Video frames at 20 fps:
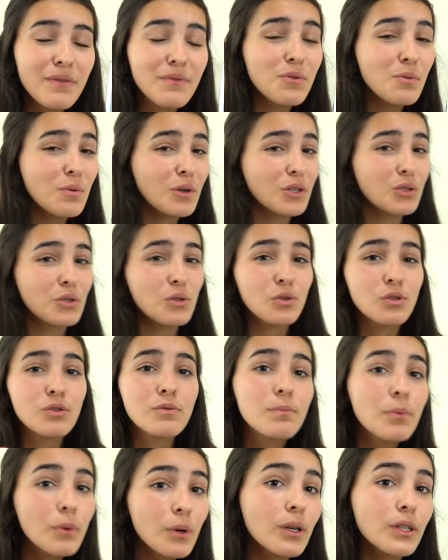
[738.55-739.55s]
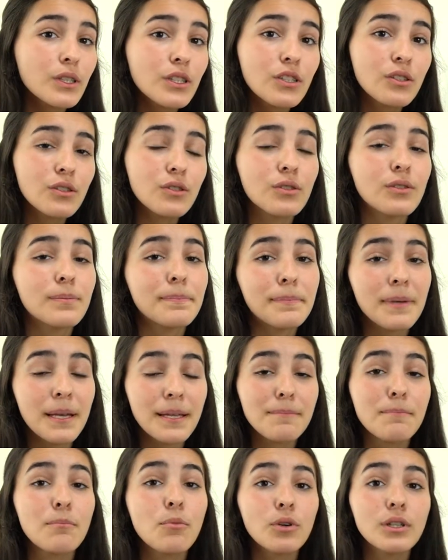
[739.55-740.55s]
if you want to do sports, to
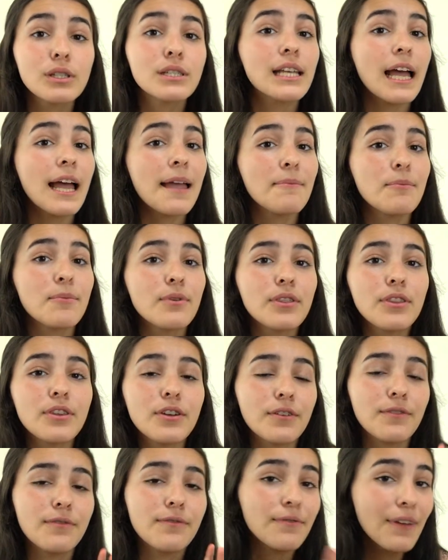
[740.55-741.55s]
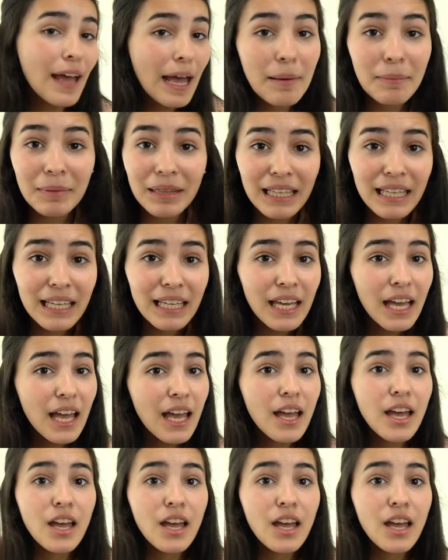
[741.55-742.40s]
spend more time with your family.